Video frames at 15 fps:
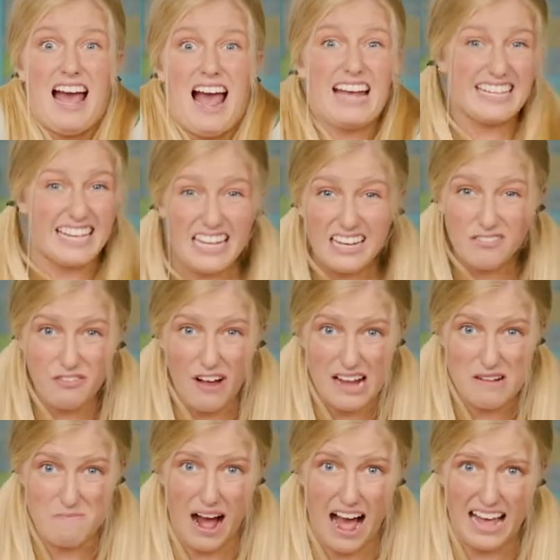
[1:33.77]
I can't
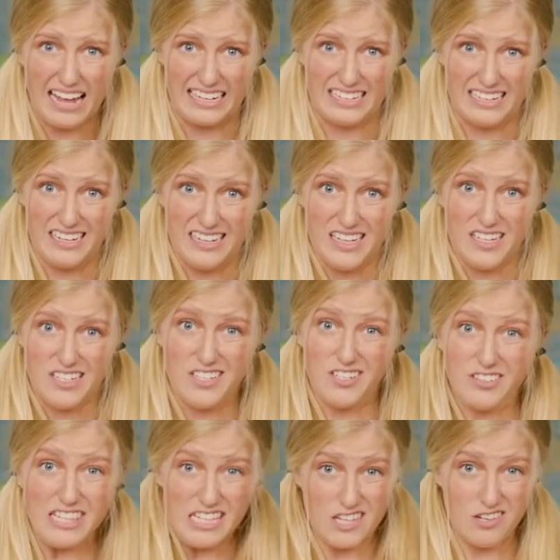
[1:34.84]
find mine. Do
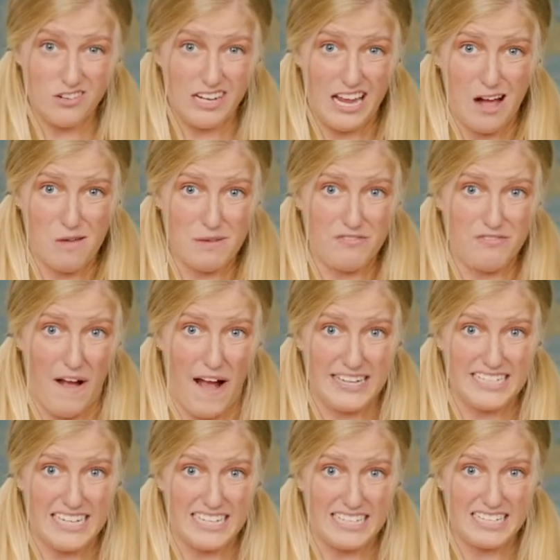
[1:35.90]
you think you could help me
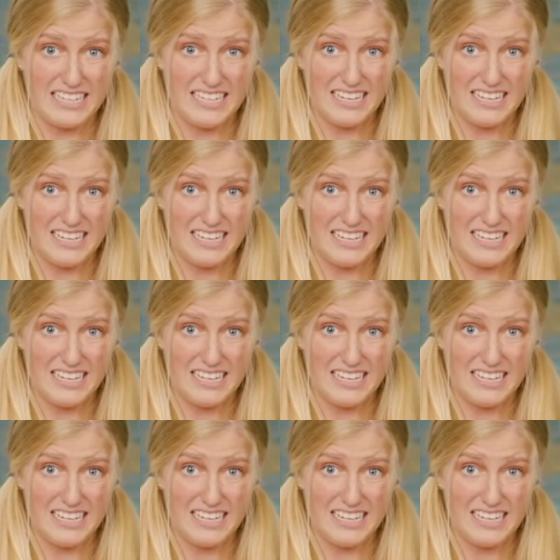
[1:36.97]
find it?